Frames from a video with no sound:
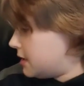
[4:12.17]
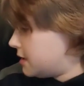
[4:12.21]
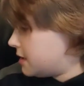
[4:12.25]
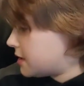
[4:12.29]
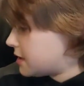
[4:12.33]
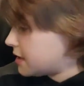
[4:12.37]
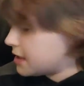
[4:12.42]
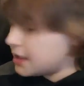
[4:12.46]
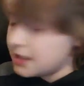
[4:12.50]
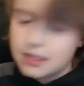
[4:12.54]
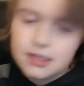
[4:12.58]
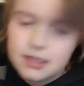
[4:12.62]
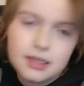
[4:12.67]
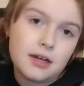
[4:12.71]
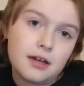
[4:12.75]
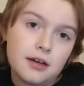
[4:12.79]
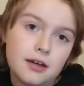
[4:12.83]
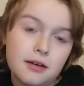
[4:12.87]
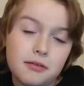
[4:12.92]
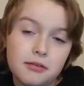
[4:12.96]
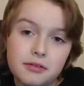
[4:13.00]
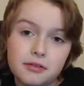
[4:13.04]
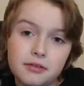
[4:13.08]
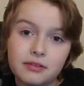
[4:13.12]
in
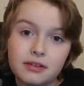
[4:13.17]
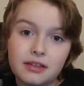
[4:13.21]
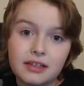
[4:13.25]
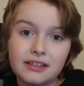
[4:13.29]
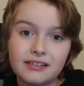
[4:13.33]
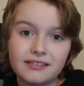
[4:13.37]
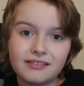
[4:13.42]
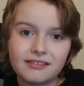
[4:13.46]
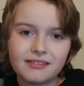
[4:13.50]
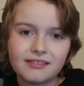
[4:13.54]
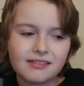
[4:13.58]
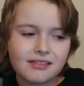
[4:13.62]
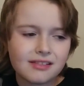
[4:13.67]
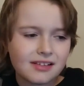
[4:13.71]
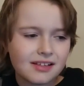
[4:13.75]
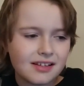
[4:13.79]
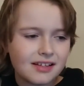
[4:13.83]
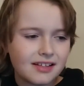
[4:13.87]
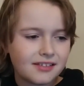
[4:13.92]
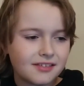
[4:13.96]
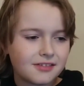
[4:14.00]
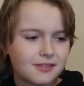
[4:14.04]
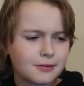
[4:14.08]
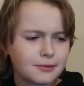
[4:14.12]
the
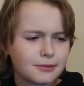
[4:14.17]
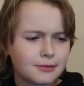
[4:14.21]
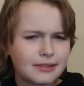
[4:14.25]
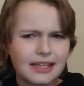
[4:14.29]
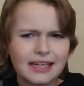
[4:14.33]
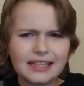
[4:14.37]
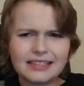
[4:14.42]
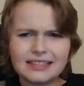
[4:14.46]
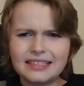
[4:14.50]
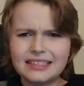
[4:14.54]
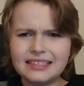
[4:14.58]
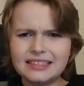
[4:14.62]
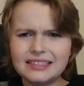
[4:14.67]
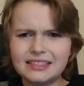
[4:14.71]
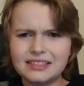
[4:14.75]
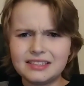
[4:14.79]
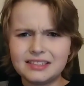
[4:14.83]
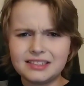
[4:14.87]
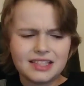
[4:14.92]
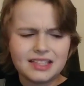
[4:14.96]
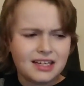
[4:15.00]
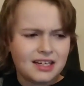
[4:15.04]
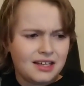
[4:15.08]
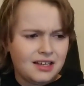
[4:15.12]
seasons, and so yeah,
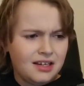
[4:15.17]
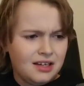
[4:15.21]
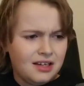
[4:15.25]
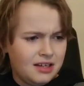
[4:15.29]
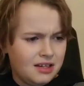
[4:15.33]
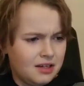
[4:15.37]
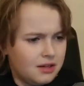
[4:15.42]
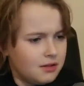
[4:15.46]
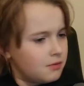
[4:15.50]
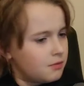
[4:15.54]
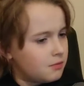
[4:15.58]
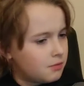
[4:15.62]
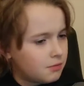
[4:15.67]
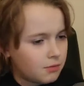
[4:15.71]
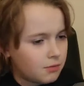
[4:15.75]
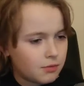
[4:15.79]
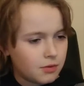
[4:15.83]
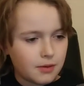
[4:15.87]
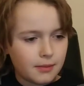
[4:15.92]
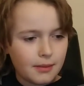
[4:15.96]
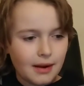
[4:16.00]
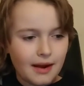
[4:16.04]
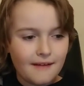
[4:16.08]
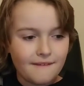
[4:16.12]
that is
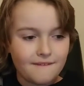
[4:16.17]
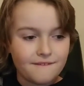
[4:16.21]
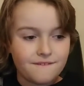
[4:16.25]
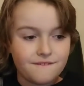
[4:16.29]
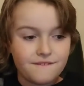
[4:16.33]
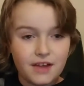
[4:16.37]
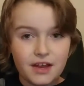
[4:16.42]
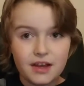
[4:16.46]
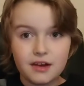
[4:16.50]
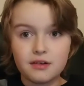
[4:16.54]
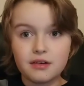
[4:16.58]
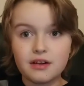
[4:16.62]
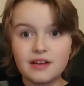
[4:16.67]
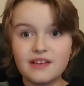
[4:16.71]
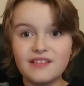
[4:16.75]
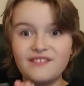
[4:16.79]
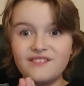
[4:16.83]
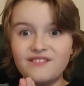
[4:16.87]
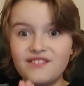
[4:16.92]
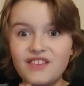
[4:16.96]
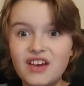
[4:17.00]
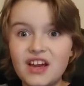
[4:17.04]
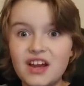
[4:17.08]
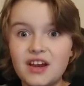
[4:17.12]
one of my
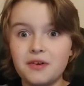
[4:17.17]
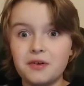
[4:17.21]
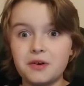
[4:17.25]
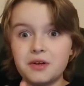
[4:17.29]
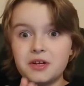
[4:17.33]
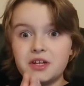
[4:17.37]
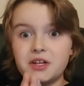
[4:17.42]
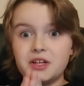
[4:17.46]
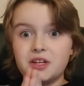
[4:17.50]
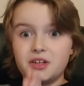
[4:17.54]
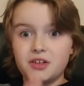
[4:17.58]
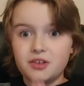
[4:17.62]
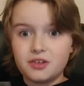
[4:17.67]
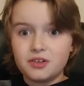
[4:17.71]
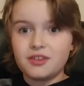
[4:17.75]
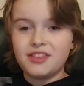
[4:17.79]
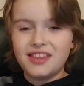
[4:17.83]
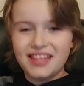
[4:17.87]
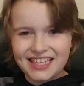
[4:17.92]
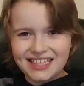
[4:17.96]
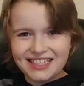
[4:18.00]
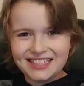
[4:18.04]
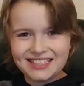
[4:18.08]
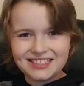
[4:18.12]
very, very
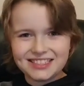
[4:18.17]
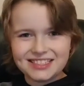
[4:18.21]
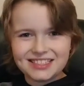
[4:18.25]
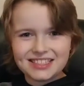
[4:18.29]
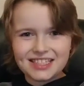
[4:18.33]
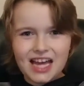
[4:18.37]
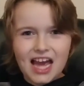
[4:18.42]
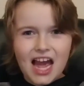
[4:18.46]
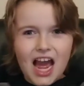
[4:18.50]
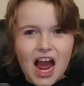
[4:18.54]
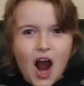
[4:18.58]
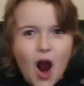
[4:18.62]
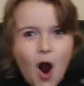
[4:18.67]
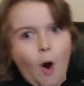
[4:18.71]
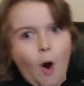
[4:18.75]
good things.